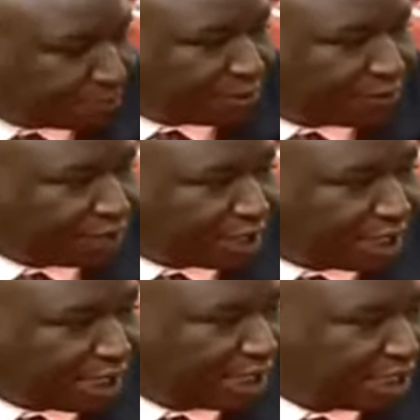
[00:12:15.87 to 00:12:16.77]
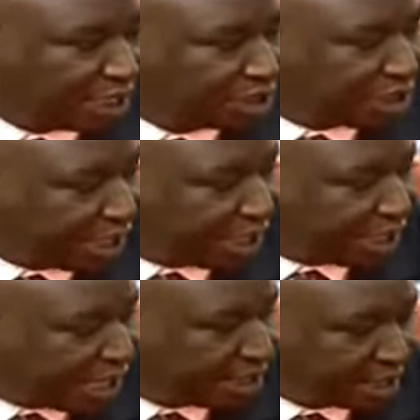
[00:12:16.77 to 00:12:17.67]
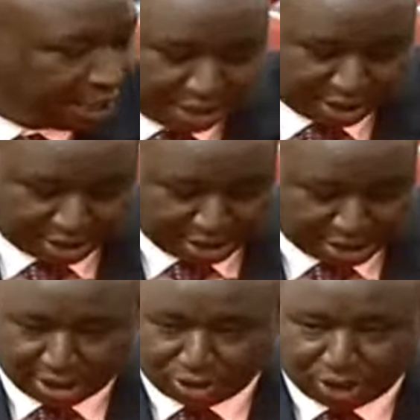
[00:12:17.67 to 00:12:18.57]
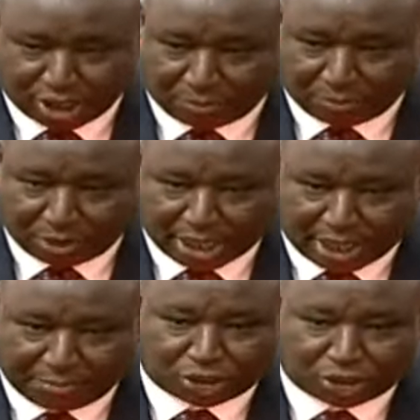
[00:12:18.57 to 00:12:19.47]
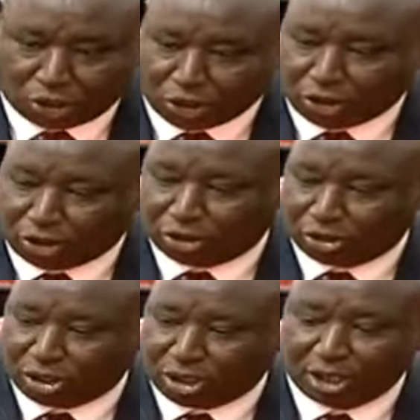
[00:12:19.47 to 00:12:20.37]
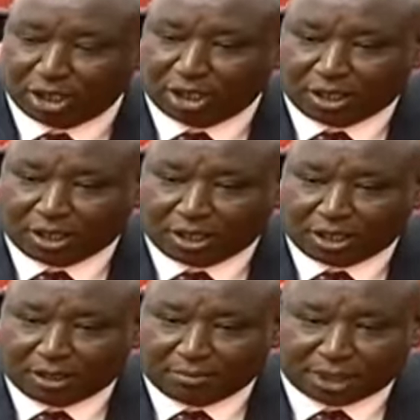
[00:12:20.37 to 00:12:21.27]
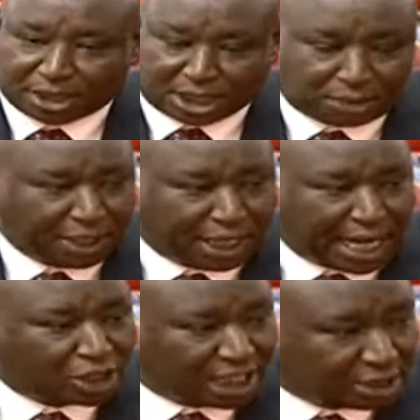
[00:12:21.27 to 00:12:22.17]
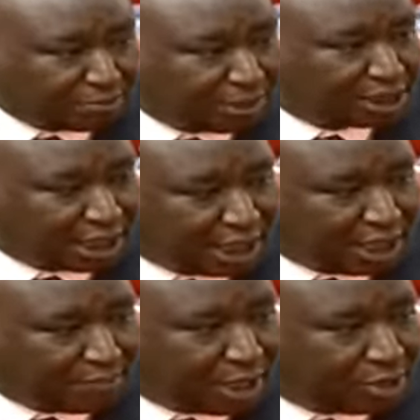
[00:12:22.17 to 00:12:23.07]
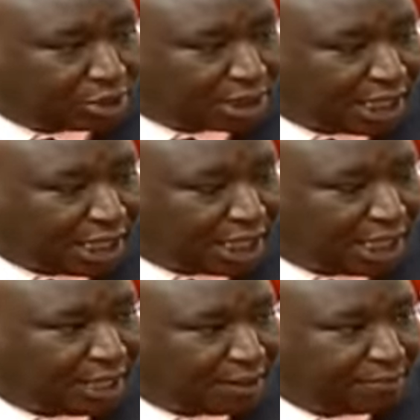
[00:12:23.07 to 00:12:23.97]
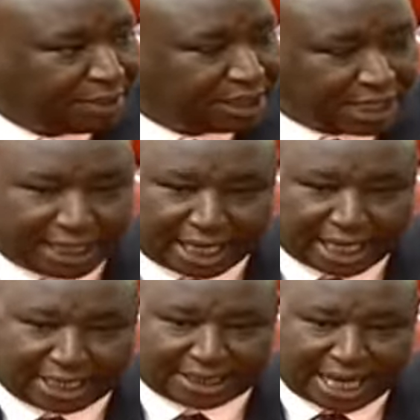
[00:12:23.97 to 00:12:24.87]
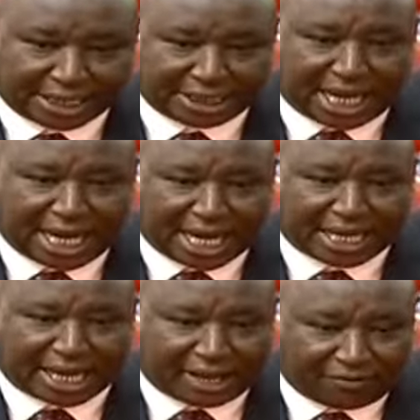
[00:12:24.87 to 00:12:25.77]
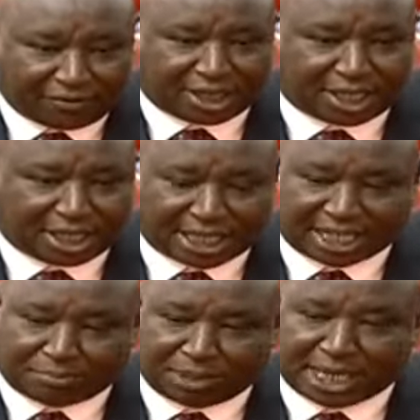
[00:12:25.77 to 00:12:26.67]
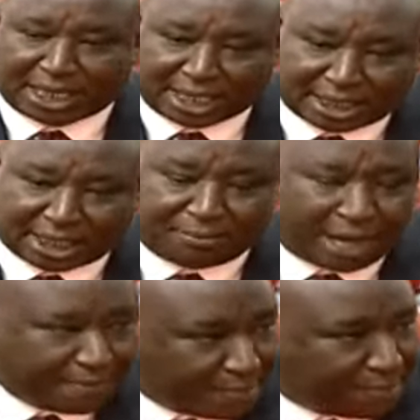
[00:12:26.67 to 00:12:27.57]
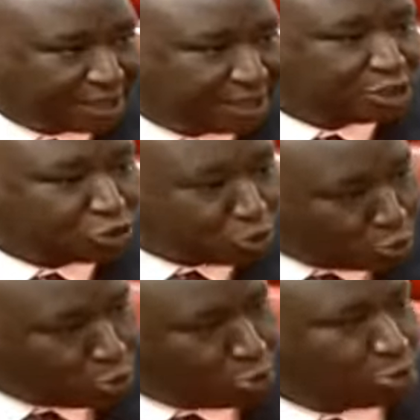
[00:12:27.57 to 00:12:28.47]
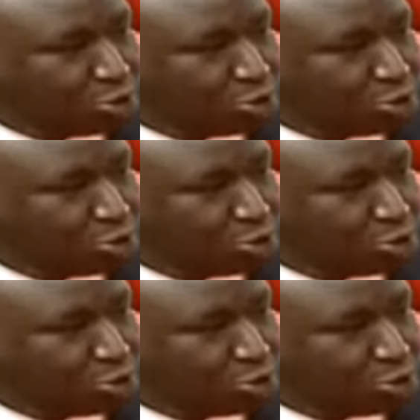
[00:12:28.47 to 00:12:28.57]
of our chair, the Honorable Gabriel Tongoyo. Mr. Speaker, a lot has been said about Mr. Douglas Kanja, and everything that has been attested by members is true.